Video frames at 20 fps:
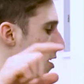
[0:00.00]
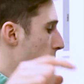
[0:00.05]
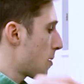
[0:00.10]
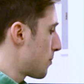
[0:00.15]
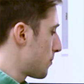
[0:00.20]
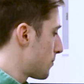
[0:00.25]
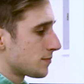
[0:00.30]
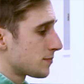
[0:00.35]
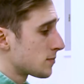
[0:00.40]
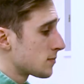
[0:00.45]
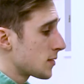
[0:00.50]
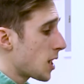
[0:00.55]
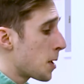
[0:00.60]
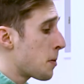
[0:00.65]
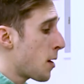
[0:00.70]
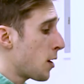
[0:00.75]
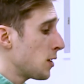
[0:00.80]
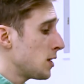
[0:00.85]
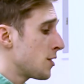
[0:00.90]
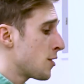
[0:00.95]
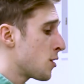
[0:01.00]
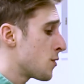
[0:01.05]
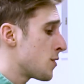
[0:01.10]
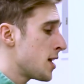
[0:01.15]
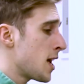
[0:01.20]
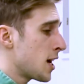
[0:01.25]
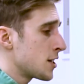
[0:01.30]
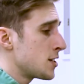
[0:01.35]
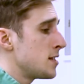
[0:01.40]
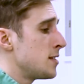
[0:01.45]
top. Apparently though,
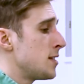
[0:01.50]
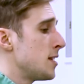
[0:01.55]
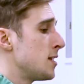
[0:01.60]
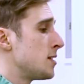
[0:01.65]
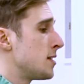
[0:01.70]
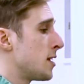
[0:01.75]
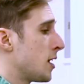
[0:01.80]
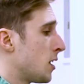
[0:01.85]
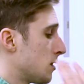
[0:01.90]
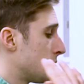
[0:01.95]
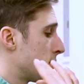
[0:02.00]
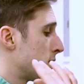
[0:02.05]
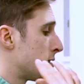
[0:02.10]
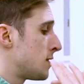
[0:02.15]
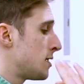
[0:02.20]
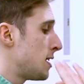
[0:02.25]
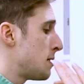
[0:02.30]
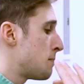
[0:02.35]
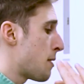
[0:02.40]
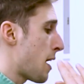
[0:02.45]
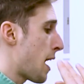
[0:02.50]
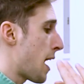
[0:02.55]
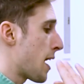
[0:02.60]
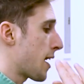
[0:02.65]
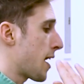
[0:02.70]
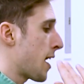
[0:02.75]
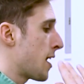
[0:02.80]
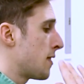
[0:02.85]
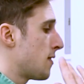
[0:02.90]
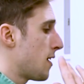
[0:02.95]
they actually did tilt the seat
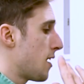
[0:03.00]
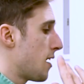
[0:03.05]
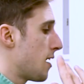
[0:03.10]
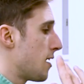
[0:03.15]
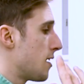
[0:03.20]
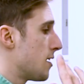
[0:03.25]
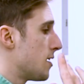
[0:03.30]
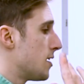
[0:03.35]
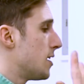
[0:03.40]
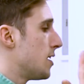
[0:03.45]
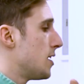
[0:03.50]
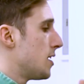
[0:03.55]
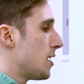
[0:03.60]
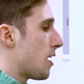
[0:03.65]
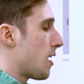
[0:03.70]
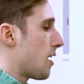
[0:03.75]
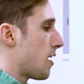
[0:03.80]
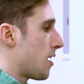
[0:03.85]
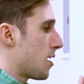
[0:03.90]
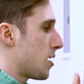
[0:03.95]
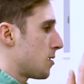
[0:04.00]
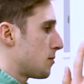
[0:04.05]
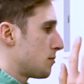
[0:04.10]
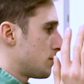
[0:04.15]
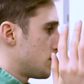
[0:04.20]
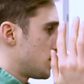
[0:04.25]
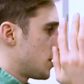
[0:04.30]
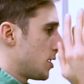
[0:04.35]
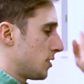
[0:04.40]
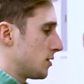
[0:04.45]
back and they
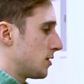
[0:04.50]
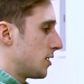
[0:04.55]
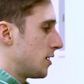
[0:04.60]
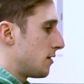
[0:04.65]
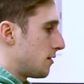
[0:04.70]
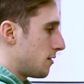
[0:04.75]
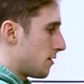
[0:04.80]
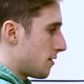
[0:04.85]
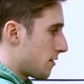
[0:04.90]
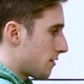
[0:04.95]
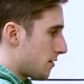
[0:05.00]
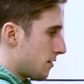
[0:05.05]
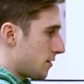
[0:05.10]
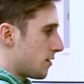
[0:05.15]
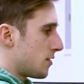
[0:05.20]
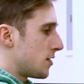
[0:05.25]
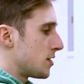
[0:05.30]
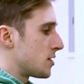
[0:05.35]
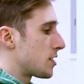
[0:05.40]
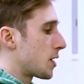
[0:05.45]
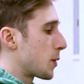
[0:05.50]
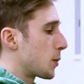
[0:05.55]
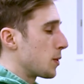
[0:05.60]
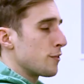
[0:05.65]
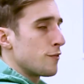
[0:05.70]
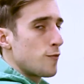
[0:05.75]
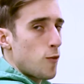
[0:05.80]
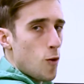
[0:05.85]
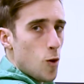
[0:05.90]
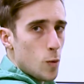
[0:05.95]
um, tilted the steering wheel
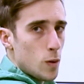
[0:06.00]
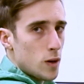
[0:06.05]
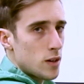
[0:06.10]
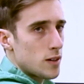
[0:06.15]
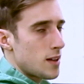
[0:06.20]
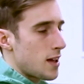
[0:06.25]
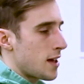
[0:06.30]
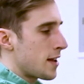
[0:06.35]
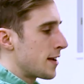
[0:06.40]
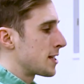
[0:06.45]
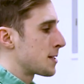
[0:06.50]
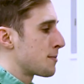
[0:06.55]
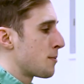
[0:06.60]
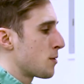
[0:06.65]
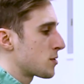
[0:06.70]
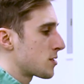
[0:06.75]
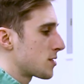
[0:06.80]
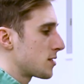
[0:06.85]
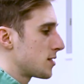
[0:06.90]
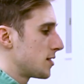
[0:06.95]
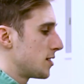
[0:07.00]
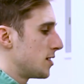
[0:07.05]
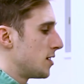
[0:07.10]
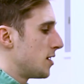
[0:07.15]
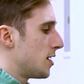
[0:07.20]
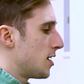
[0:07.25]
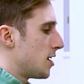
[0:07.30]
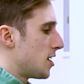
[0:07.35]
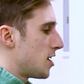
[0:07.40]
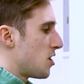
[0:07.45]
forward and it's supposed to
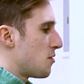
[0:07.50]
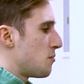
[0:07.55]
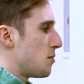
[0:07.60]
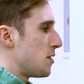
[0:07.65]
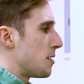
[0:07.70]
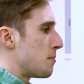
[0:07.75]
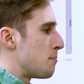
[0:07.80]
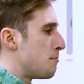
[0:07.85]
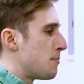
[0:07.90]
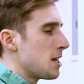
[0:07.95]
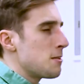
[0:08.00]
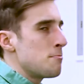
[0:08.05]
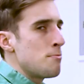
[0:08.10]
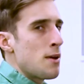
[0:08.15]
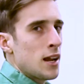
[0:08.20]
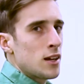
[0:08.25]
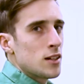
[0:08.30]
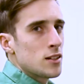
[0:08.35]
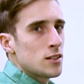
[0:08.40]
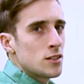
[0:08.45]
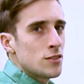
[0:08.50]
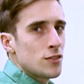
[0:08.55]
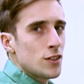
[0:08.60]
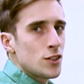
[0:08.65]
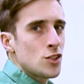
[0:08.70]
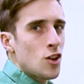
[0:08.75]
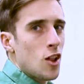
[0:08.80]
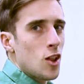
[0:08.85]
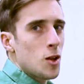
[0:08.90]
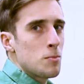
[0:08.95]
be a bit better
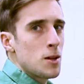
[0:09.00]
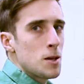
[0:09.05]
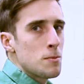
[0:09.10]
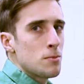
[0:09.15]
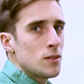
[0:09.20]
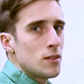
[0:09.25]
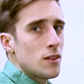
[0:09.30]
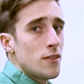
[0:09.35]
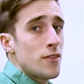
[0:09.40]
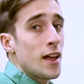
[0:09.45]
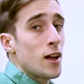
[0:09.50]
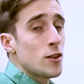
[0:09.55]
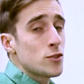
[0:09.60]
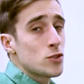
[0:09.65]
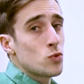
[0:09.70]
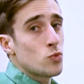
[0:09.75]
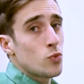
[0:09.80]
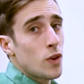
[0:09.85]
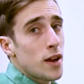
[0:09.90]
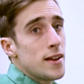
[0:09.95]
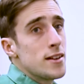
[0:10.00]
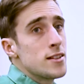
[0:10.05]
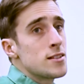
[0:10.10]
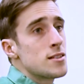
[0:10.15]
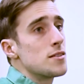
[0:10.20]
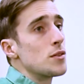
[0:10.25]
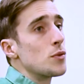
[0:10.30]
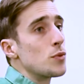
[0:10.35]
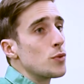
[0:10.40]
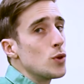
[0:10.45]
for taller people. They also
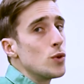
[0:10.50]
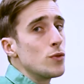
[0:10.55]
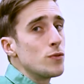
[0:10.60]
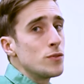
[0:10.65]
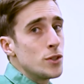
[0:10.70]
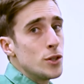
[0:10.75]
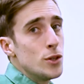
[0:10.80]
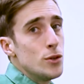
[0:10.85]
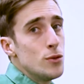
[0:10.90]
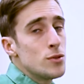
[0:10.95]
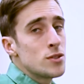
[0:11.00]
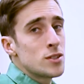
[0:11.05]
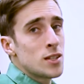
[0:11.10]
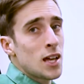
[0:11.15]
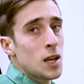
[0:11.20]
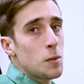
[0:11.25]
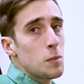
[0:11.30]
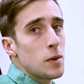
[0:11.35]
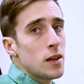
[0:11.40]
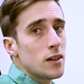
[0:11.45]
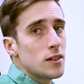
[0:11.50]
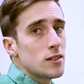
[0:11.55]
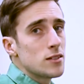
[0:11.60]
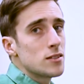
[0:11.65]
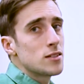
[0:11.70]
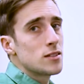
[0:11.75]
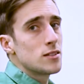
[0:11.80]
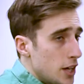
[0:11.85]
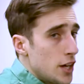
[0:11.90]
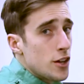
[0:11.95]
raise the roof two
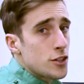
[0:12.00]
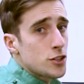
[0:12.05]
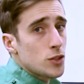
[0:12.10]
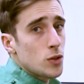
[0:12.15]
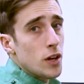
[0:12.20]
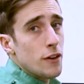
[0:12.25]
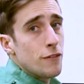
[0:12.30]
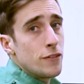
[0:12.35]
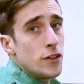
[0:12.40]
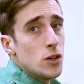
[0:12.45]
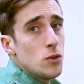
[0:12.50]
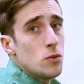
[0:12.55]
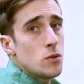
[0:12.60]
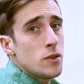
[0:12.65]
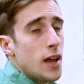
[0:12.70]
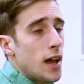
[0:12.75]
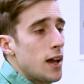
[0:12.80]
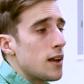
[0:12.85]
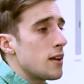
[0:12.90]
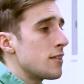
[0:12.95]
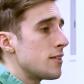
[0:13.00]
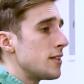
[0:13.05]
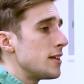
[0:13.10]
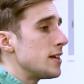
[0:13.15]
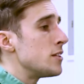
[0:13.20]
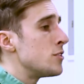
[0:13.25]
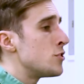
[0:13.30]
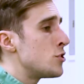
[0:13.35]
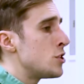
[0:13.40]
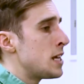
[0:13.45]
centimeters. So if you get
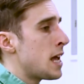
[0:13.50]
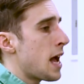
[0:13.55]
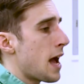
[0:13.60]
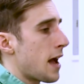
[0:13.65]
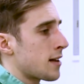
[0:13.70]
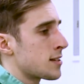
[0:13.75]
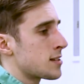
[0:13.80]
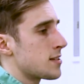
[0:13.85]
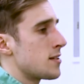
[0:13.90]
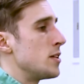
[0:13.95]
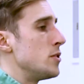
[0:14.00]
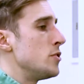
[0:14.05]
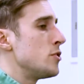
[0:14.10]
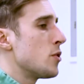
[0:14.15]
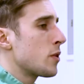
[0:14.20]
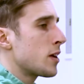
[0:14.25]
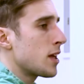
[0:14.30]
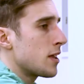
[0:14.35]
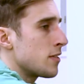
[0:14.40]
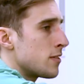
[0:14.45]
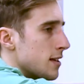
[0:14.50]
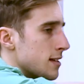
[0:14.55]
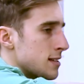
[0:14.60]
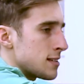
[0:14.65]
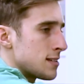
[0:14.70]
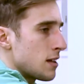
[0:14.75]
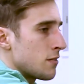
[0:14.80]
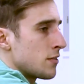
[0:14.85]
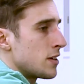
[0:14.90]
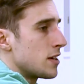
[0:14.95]
the GX, then you don't get this
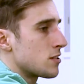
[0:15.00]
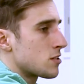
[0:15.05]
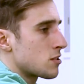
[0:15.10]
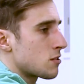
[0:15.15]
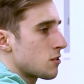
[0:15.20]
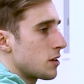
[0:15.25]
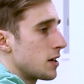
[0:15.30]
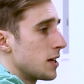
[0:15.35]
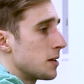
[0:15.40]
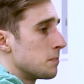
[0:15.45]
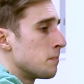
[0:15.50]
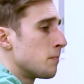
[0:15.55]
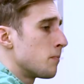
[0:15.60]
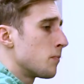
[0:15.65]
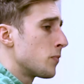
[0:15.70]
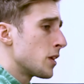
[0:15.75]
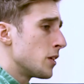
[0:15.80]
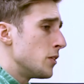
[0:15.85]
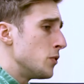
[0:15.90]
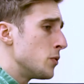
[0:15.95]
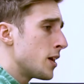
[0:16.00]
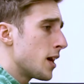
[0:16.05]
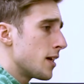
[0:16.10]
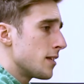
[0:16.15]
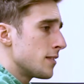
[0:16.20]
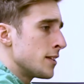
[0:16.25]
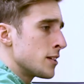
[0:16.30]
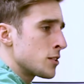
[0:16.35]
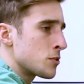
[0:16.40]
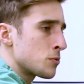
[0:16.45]
seven inch screen. You
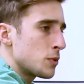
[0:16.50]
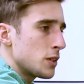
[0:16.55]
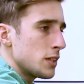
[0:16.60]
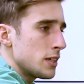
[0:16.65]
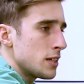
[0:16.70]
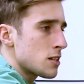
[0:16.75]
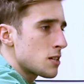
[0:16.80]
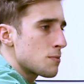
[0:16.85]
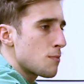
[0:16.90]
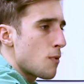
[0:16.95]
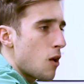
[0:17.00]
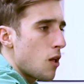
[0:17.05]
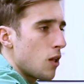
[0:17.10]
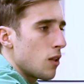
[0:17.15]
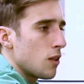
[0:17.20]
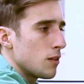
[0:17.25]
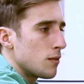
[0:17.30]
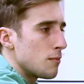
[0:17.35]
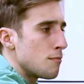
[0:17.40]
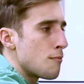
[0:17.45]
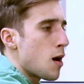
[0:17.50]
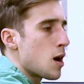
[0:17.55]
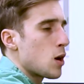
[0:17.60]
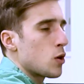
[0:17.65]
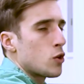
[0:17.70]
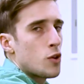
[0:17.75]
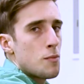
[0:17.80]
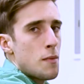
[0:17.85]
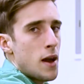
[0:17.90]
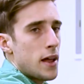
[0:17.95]
get this really small
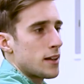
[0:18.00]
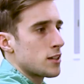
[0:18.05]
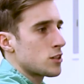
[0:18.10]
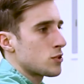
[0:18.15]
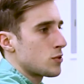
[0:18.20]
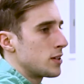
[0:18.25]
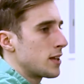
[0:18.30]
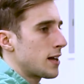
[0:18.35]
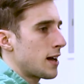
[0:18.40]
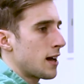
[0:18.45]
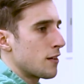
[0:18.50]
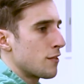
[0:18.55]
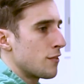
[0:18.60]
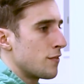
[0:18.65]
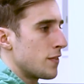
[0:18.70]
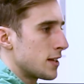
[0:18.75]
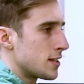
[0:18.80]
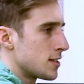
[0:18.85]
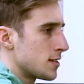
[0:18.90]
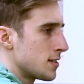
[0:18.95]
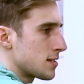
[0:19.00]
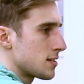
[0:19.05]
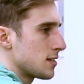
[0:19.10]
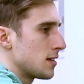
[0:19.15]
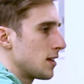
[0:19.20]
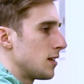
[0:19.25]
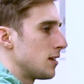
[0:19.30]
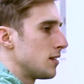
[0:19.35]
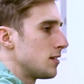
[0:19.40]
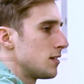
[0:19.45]
monochromatic screen. It kind of fits in this
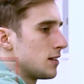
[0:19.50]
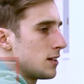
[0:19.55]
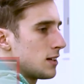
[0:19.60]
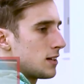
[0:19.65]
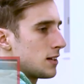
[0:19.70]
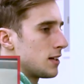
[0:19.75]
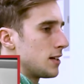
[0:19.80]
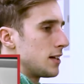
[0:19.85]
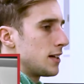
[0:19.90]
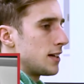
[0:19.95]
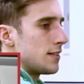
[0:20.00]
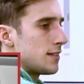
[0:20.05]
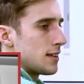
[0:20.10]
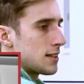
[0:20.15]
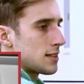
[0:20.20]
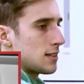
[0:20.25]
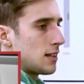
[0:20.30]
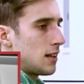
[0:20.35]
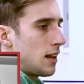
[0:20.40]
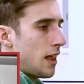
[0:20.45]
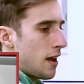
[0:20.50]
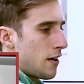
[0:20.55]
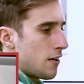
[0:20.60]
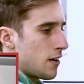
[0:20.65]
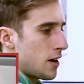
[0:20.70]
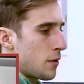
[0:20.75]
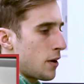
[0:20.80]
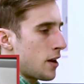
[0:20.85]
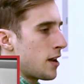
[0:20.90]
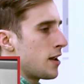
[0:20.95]
little, in this little
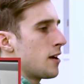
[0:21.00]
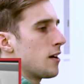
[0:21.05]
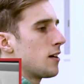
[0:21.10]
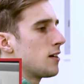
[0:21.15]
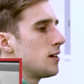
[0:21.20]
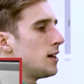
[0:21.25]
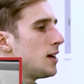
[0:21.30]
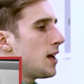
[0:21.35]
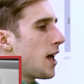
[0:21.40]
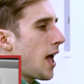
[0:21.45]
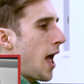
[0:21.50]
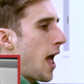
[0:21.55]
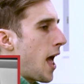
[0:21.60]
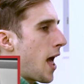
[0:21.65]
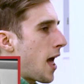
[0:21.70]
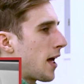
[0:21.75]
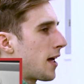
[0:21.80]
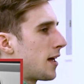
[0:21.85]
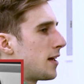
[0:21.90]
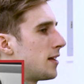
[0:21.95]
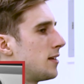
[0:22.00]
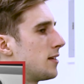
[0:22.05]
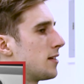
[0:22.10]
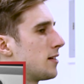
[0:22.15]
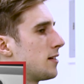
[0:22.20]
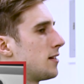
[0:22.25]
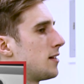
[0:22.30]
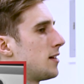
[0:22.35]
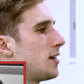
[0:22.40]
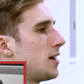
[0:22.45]
area right here. And
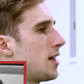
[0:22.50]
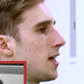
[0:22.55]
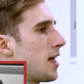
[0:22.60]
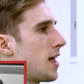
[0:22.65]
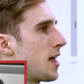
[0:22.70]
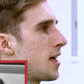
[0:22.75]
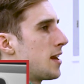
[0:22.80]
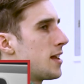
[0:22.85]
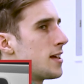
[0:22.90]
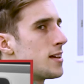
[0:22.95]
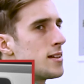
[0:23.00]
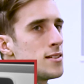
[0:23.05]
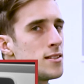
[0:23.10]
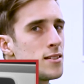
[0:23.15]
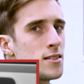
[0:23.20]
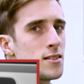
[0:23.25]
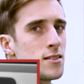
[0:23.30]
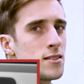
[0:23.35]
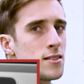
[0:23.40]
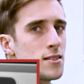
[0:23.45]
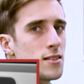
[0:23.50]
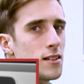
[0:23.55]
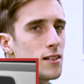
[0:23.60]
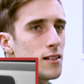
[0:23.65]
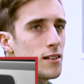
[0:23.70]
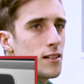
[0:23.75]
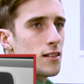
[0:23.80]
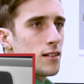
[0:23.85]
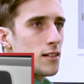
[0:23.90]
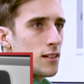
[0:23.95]
it is,
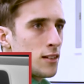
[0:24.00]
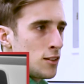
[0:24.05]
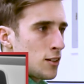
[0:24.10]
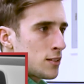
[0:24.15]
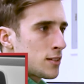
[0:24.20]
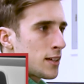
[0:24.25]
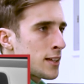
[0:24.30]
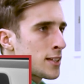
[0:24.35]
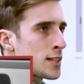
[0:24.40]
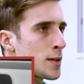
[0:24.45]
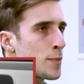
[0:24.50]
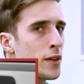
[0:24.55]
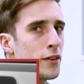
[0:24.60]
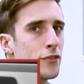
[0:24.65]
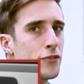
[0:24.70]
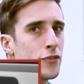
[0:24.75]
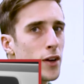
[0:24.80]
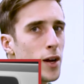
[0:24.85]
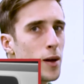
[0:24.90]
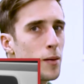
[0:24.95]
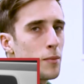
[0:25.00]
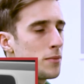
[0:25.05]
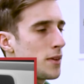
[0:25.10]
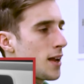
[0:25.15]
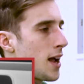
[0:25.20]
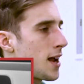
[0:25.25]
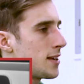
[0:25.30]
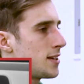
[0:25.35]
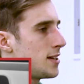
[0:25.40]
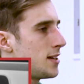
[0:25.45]
it looks like something from
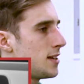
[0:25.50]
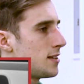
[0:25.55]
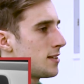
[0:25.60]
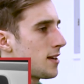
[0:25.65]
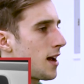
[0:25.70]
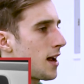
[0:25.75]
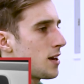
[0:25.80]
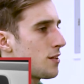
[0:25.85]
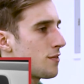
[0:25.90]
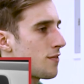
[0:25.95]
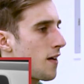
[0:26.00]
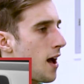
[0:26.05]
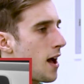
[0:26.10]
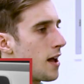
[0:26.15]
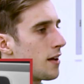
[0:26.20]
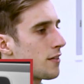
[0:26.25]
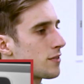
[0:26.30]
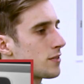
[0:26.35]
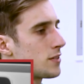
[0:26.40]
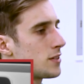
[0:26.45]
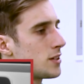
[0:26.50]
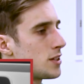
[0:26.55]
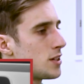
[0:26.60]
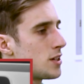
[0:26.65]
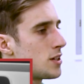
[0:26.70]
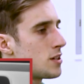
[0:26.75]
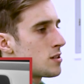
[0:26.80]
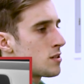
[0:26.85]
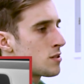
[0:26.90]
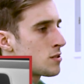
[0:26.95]
1995.
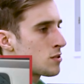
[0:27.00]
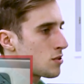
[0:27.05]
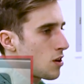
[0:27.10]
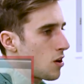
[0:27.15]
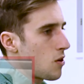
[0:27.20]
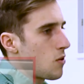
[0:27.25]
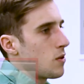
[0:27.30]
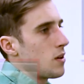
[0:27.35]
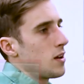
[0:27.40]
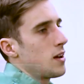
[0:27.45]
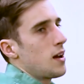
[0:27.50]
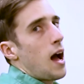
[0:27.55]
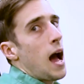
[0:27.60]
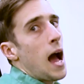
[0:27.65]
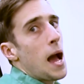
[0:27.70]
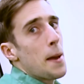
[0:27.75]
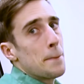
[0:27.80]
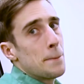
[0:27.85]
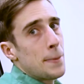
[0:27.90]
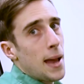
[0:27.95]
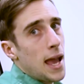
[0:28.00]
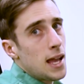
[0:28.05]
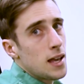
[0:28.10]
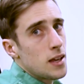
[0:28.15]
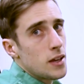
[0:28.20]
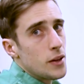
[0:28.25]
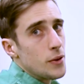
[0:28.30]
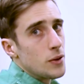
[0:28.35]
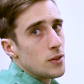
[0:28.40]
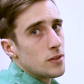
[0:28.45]
So I beg
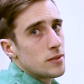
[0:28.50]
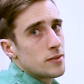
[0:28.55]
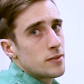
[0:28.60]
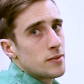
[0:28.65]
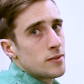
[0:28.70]
you,